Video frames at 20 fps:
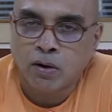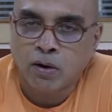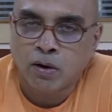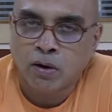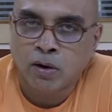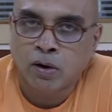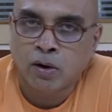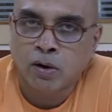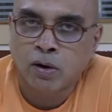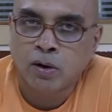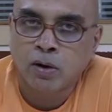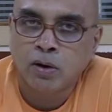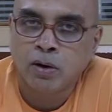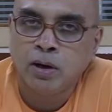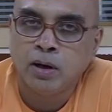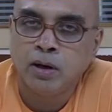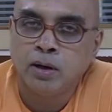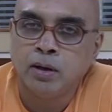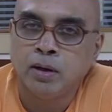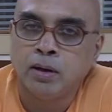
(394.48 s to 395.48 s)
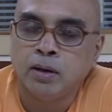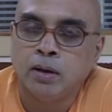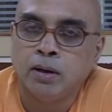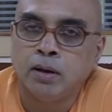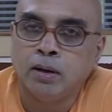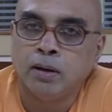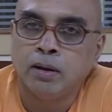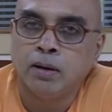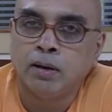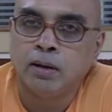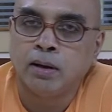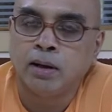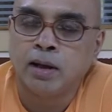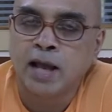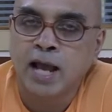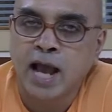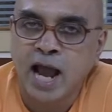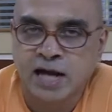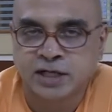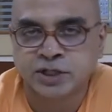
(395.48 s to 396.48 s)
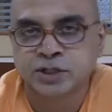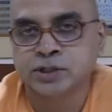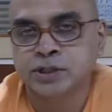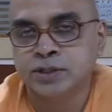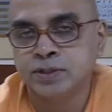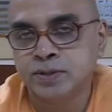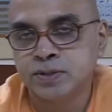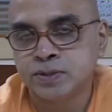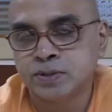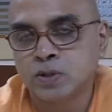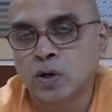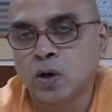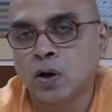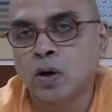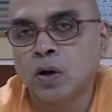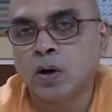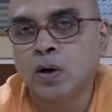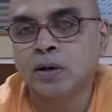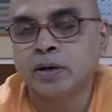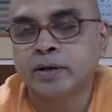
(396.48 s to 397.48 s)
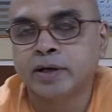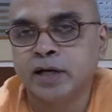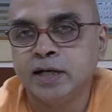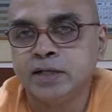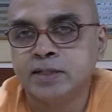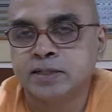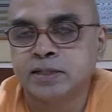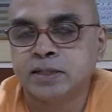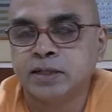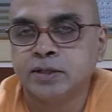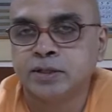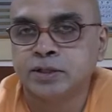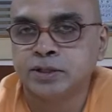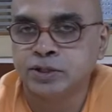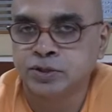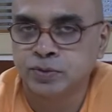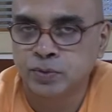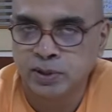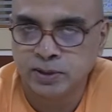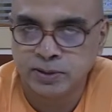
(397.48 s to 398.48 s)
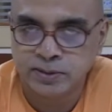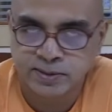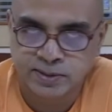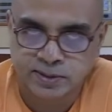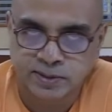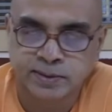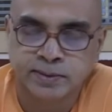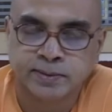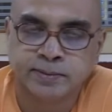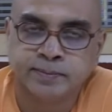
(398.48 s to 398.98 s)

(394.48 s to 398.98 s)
all actions, all rites and rituals.